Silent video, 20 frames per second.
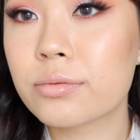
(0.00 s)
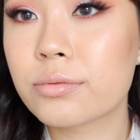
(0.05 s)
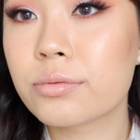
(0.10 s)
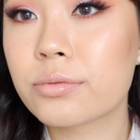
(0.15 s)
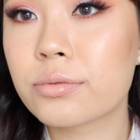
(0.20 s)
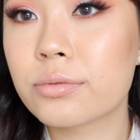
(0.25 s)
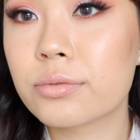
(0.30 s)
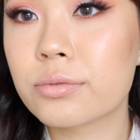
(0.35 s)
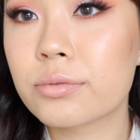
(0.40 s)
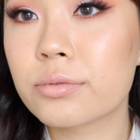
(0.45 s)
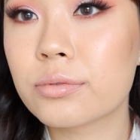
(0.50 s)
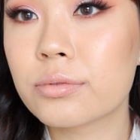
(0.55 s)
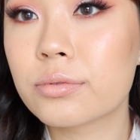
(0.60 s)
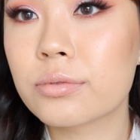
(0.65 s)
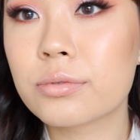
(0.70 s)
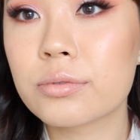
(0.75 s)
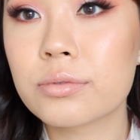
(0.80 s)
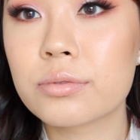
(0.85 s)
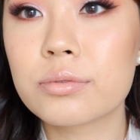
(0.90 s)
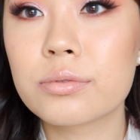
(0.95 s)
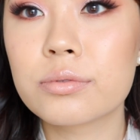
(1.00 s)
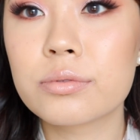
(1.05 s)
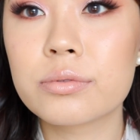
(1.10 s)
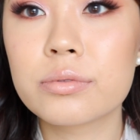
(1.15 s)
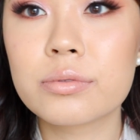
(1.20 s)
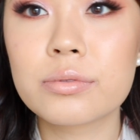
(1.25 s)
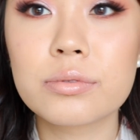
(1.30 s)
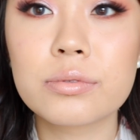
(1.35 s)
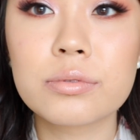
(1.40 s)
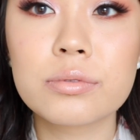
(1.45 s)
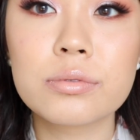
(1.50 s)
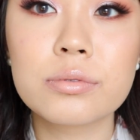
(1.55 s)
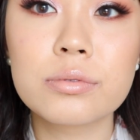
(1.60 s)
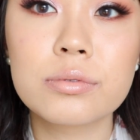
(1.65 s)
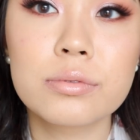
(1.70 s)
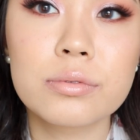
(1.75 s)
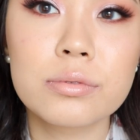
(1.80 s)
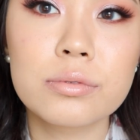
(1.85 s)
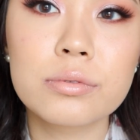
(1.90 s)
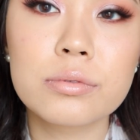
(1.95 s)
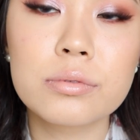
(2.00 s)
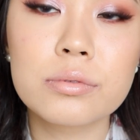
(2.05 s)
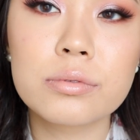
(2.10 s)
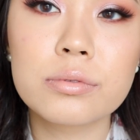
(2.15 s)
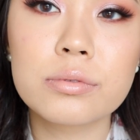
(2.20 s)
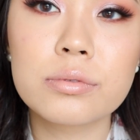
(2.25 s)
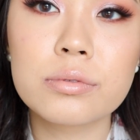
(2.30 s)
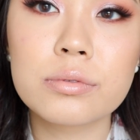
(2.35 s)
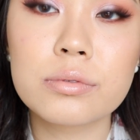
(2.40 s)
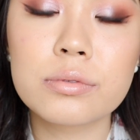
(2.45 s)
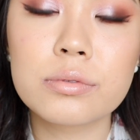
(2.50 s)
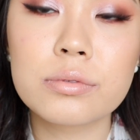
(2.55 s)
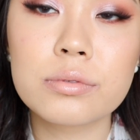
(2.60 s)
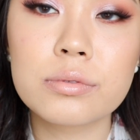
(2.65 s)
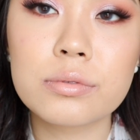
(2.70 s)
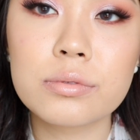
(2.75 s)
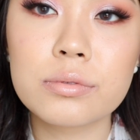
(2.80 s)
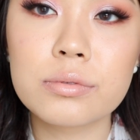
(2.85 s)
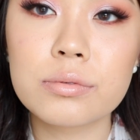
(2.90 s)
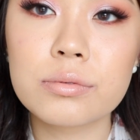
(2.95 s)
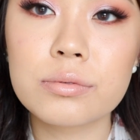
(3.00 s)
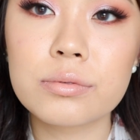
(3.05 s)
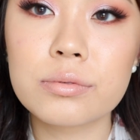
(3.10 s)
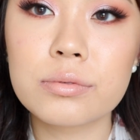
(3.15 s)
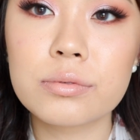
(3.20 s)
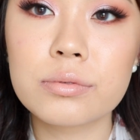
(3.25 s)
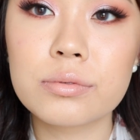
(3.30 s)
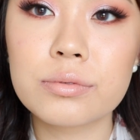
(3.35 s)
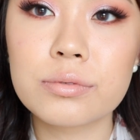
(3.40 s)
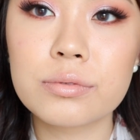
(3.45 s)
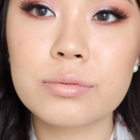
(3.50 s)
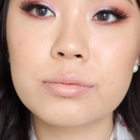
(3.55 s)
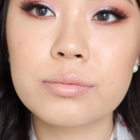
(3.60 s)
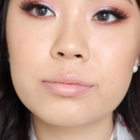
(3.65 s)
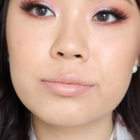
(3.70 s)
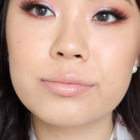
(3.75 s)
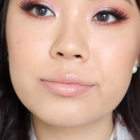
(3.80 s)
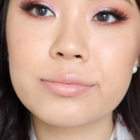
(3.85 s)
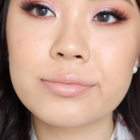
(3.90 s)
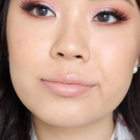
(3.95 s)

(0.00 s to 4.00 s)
(silence)